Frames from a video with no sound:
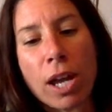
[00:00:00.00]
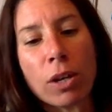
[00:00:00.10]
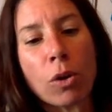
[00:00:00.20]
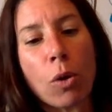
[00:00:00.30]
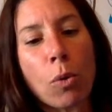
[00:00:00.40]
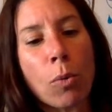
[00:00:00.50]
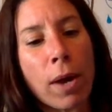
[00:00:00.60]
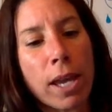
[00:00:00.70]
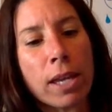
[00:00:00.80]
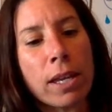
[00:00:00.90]
and go
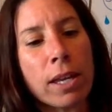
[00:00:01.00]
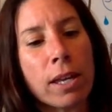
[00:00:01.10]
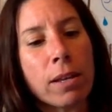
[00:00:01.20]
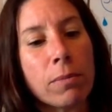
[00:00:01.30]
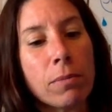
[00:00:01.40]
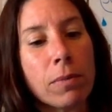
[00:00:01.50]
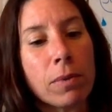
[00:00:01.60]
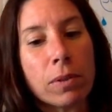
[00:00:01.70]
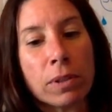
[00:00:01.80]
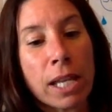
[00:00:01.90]
away,
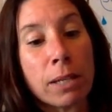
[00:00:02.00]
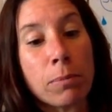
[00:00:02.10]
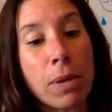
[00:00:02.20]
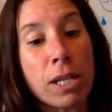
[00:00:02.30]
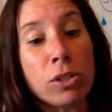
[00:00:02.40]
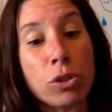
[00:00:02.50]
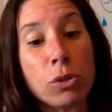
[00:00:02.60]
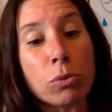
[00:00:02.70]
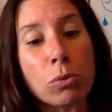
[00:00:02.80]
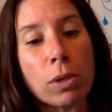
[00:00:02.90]
like men
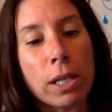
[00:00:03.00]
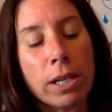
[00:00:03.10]
do.